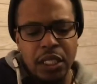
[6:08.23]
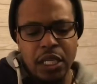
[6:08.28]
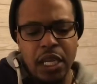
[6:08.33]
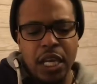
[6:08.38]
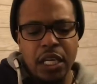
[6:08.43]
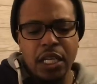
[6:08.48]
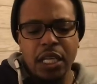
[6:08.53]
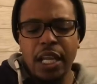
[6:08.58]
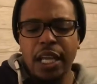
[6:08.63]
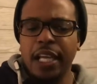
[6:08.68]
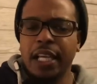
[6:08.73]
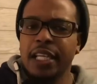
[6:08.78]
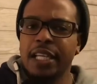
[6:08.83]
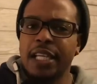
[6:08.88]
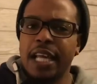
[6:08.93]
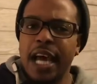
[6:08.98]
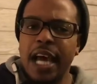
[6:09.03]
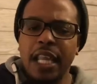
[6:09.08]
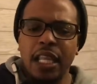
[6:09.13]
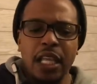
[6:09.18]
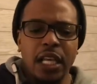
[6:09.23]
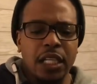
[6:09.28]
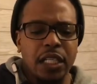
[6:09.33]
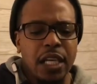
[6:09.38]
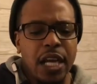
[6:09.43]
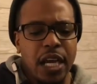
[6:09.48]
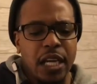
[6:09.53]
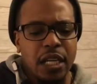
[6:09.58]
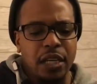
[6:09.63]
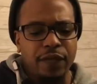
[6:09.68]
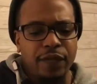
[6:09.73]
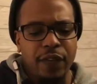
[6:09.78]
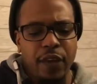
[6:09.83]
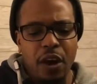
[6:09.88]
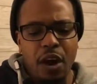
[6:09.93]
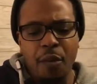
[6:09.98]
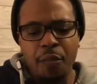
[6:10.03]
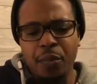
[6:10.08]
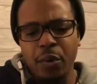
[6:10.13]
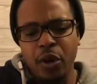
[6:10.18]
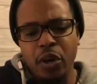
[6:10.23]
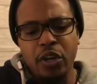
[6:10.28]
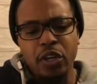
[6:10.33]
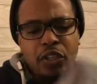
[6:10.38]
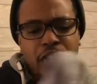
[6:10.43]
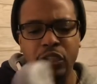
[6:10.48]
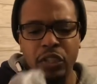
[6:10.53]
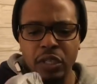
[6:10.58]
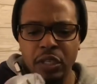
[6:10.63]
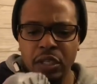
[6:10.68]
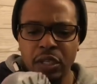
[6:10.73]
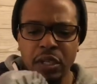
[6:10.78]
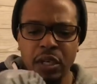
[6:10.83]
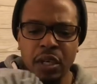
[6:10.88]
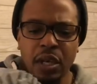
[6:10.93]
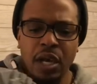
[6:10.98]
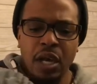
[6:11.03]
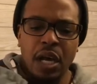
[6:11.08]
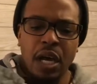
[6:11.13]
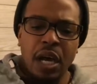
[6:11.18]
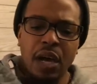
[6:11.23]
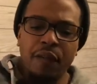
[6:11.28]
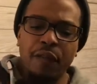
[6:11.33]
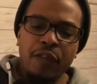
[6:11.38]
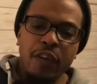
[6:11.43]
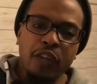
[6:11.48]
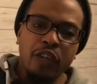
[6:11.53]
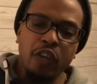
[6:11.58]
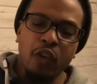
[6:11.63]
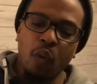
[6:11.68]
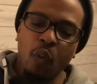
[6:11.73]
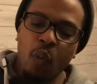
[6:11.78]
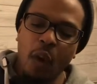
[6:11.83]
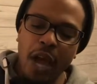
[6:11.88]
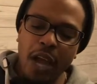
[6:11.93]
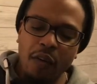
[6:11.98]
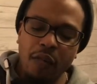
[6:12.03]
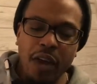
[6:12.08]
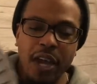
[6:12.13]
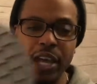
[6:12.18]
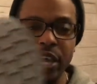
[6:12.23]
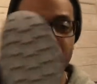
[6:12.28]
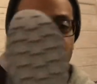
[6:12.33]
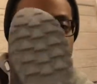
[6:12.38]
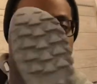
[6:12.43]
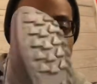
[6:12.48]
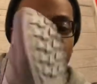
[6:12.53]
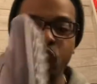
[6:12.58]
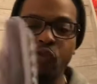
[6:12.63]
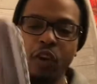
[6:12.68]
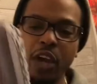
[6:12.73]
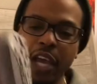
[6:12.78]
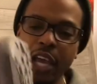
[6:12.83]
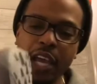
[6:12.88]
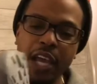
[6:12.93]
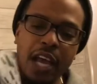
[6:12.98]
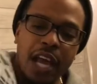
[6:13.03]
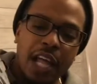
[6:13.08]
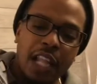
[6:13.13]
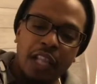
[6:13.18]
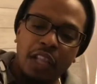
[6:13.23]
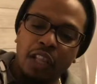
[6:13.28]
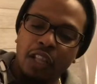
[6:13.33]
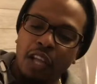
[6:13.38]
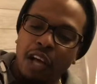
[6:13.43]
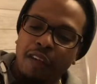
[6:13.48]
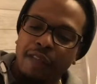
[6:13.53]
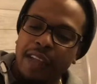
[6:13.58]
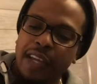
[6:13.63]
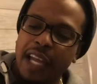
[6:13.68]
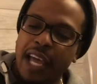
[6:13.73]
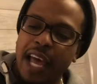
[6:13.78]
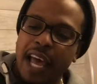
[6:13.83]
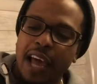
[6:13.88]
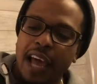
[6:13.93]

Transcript: kind of like a nylon kind of uppers. Feature the white right here, the gray. I love that they